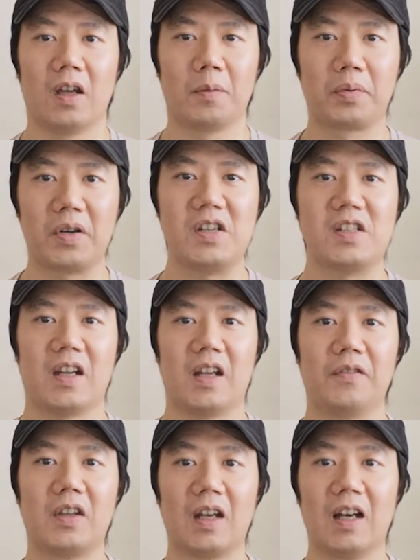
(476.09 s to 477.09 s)
Appreciate
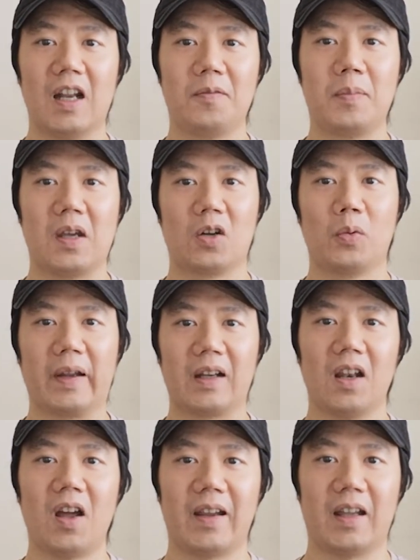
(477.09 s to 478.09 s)
if you can leave me a quick
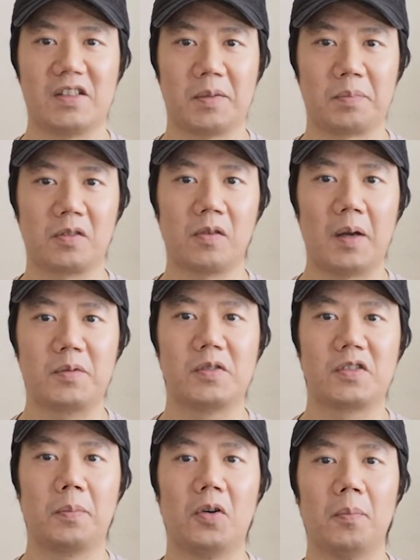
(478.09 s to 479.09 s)
like and subscribe to
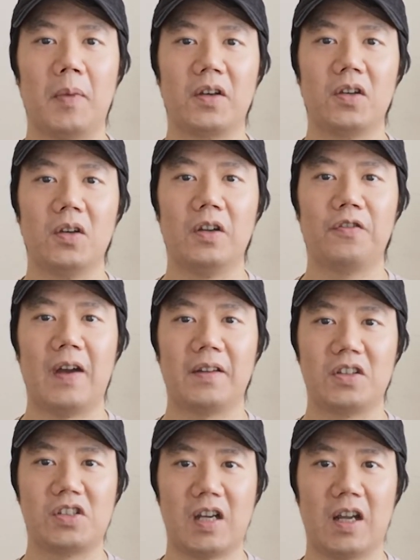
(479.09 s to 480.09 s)
support my newly
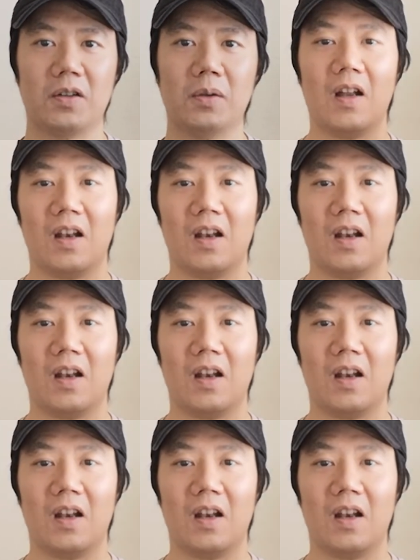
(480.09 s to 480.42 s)
founded channel.